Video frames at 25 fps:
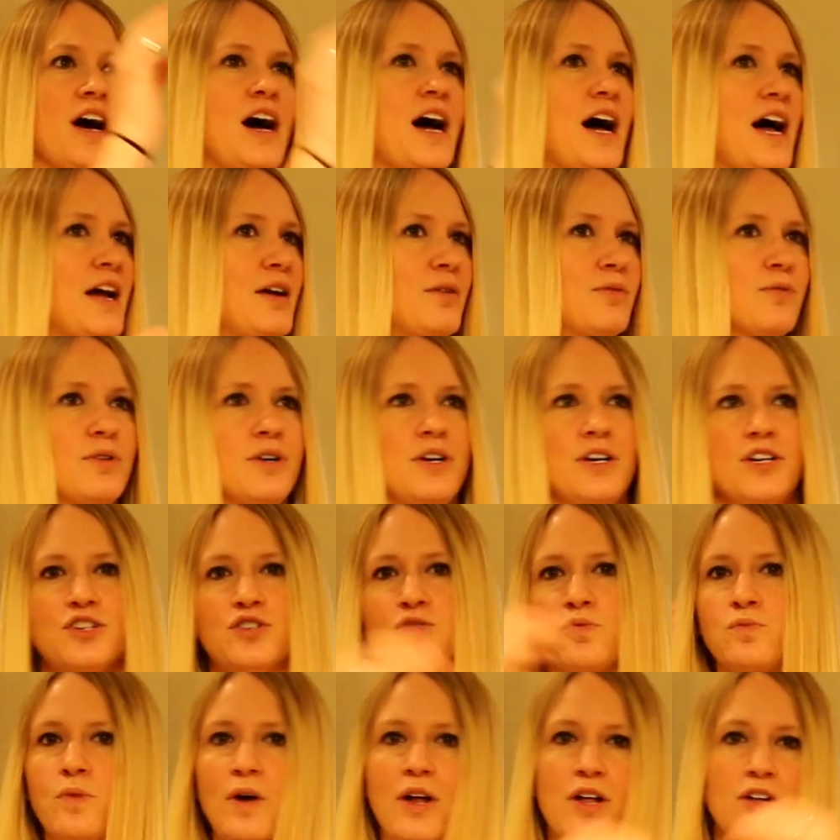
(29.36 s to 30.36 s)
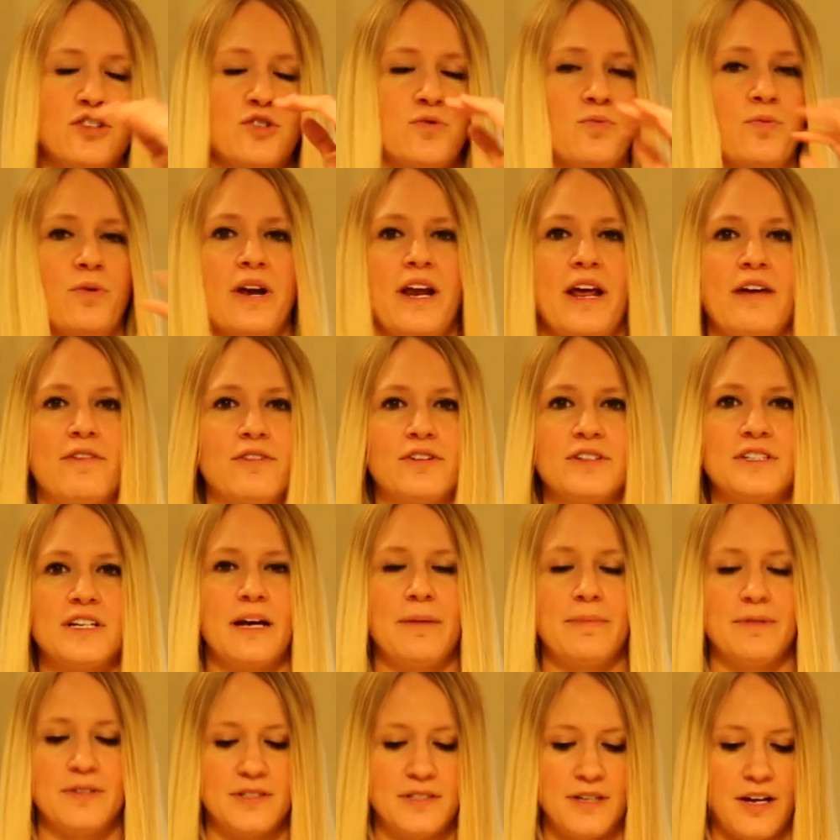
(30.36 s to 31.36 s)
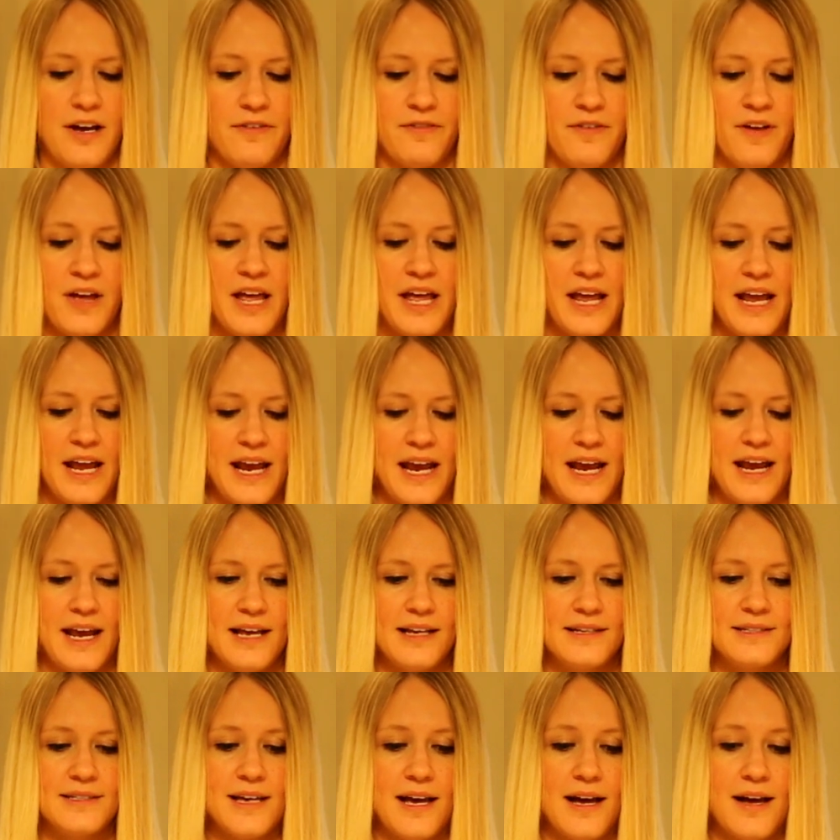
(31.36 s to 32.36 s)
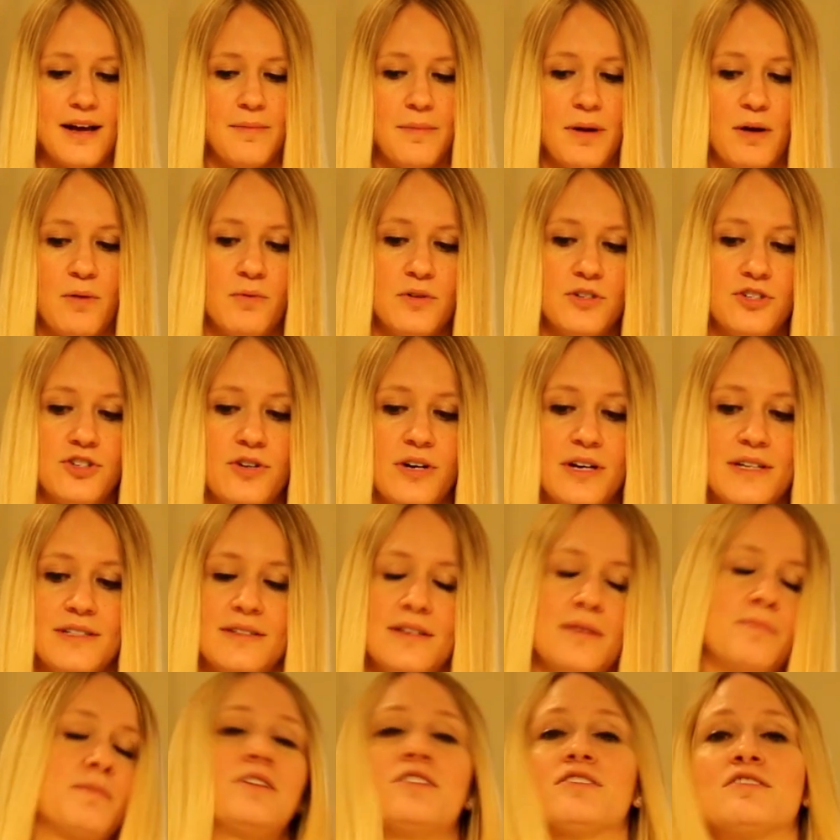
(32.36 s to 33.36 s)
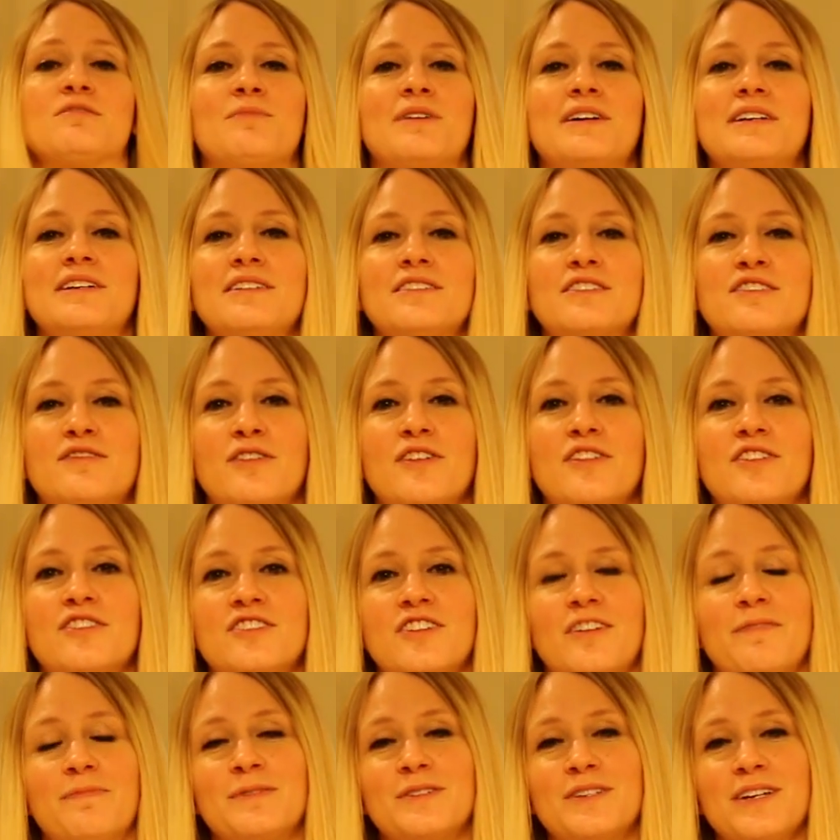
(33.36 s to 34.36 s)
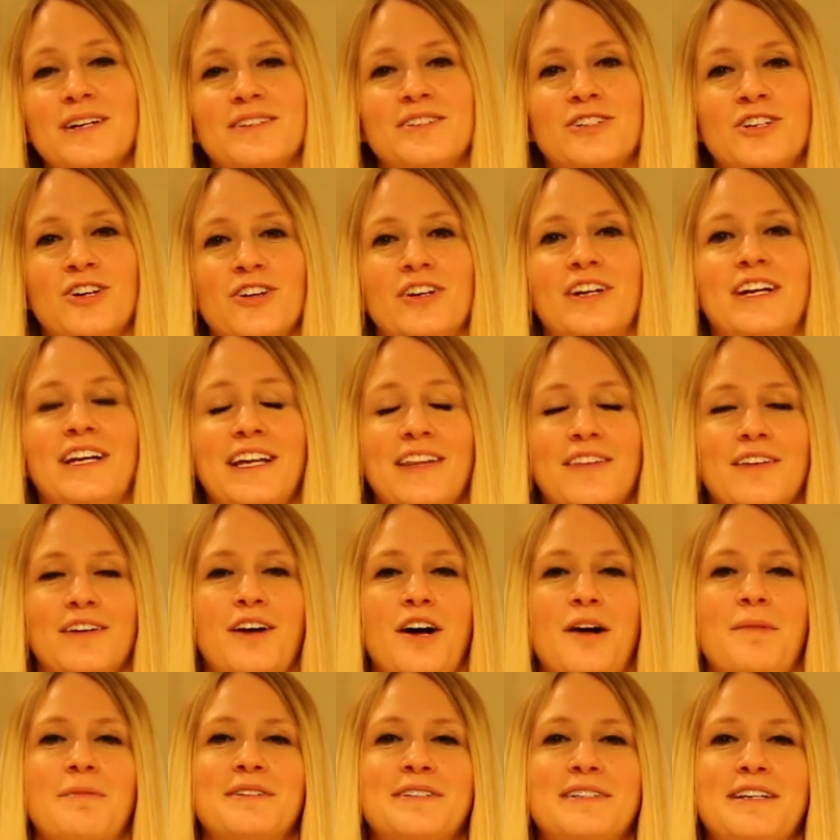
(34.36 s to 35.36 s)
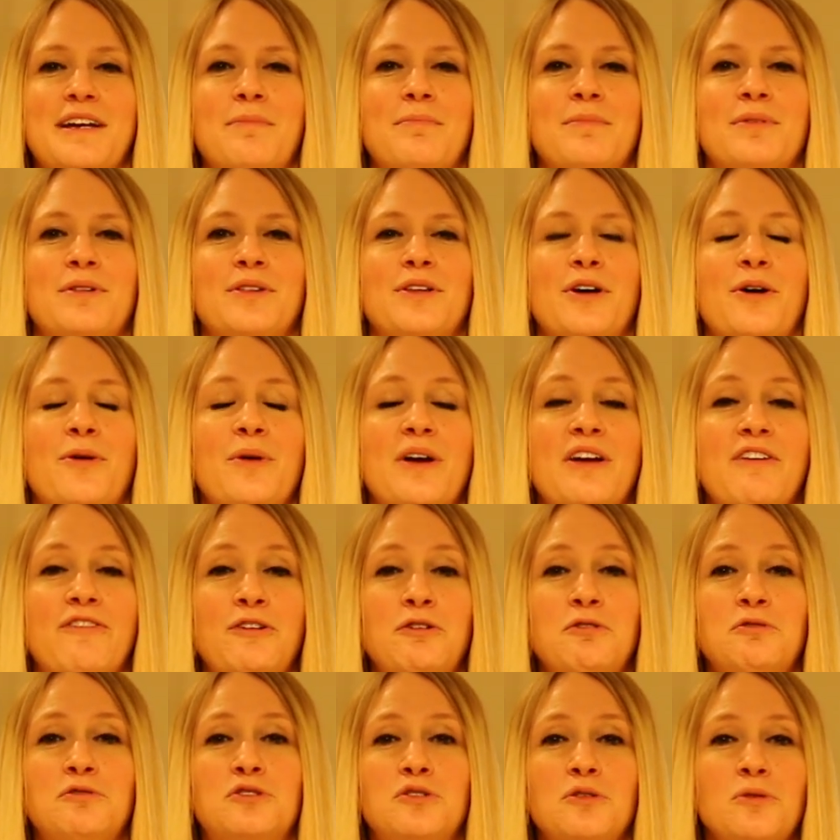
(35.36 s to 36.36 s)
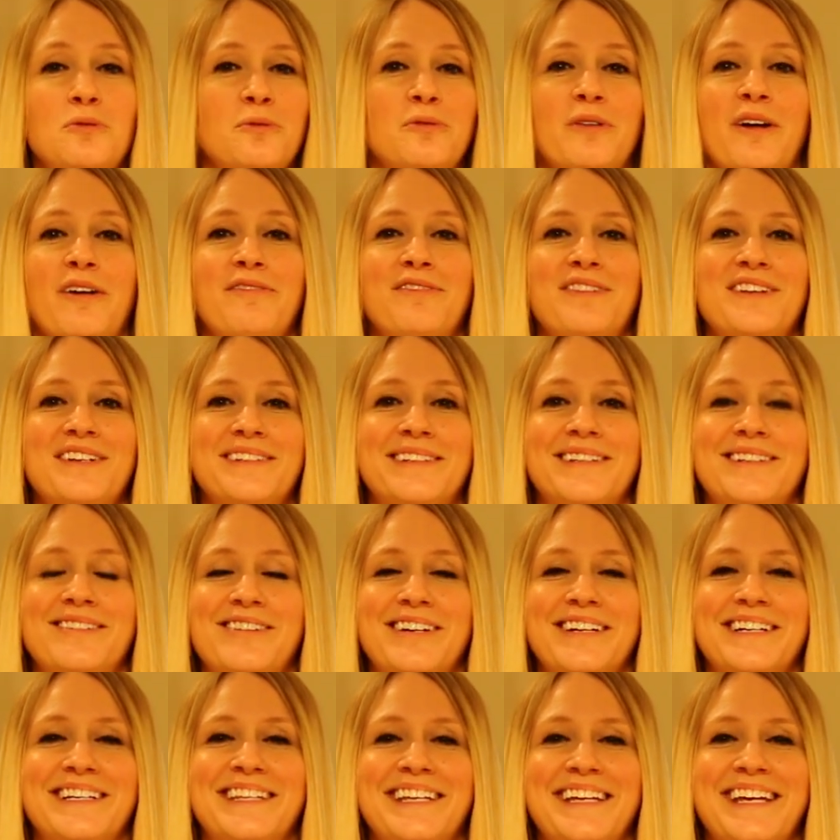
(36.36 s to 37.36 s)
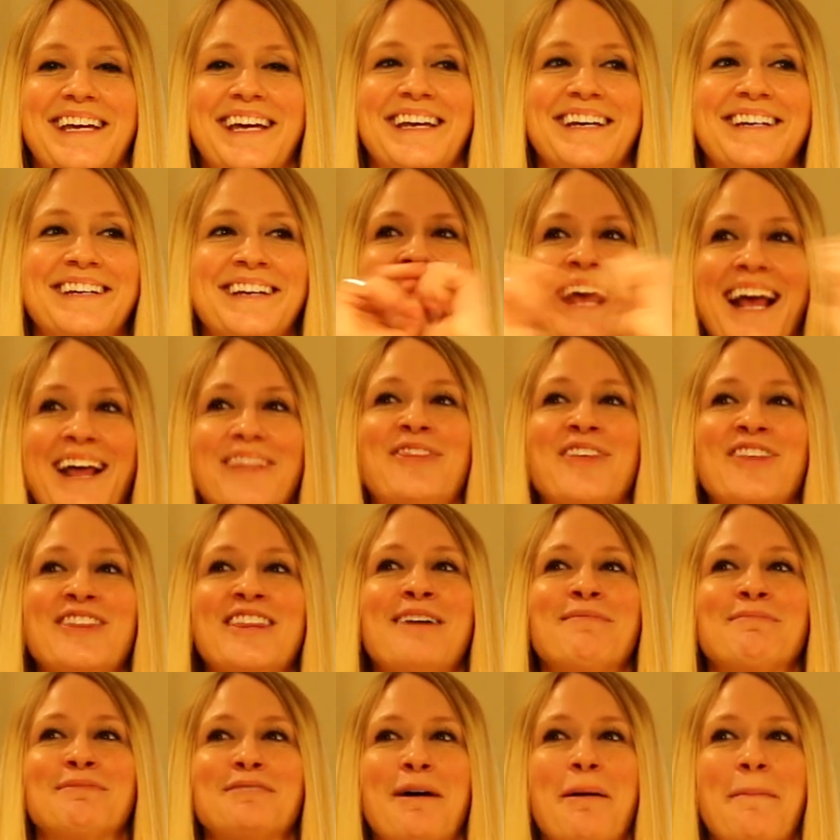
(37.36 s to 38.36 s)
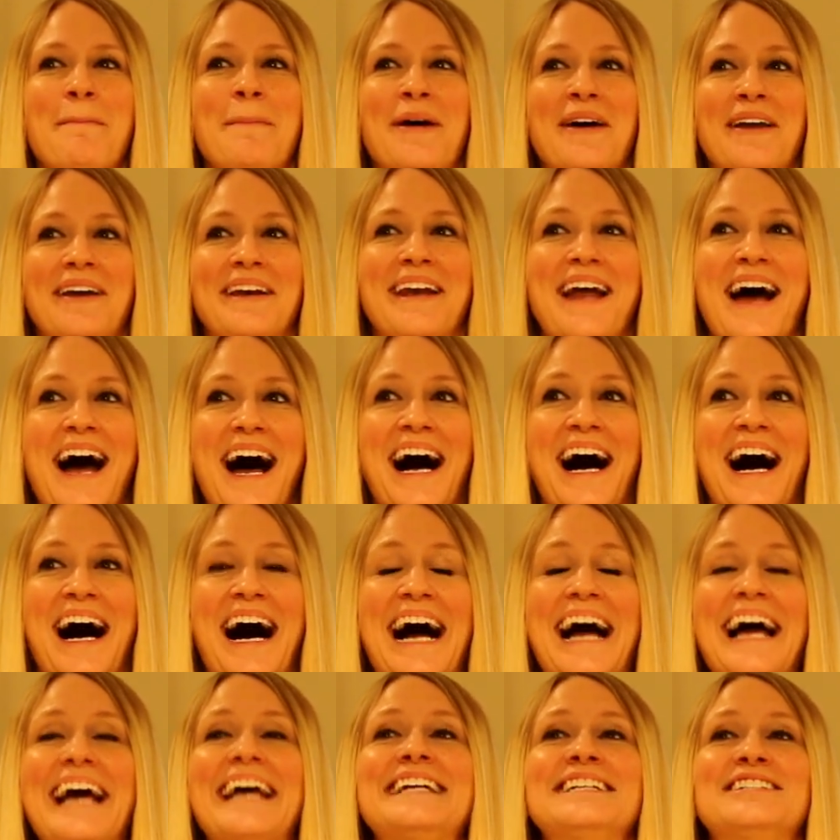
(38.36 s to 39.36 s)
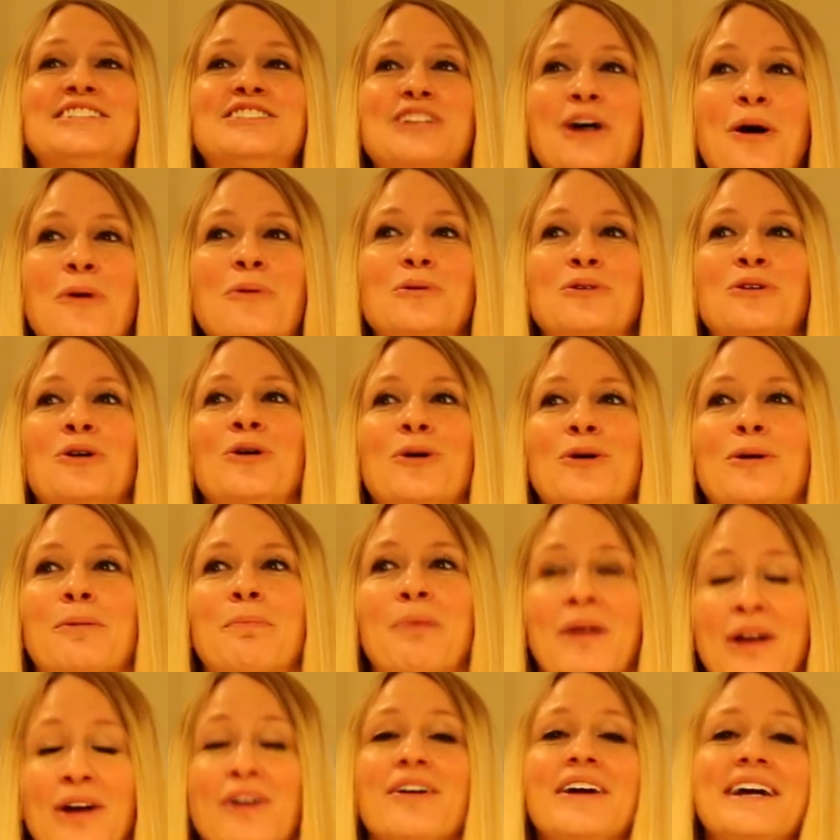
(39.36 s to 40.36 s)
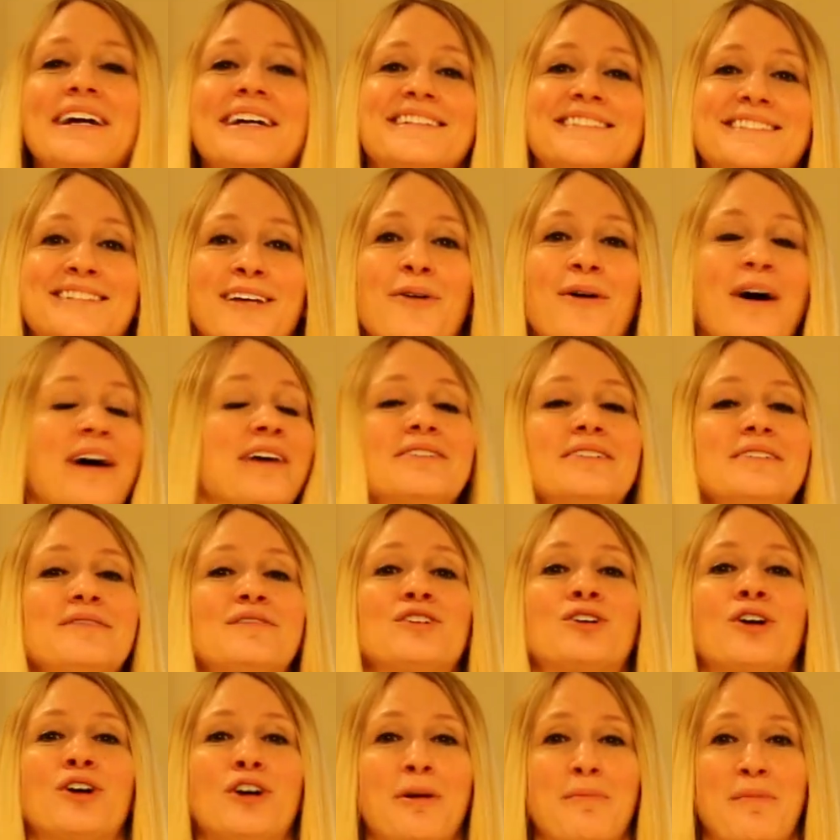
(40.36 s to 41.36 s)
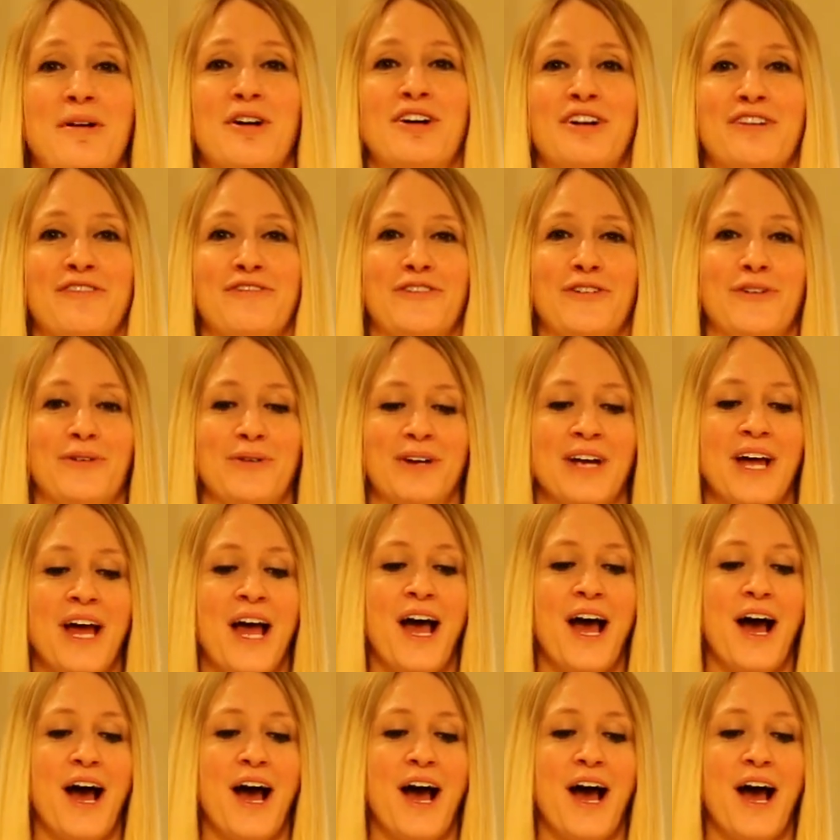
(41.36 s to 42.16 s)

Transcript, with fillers: Irish, Welsh, whatever type of stuff. And um, I want you guys to let me know some ideas for other stuff besides cooking in the comments down below. If you do love this and you get to the end, hit the thumbs up button. I don't cook, period. So I don't even cook American food.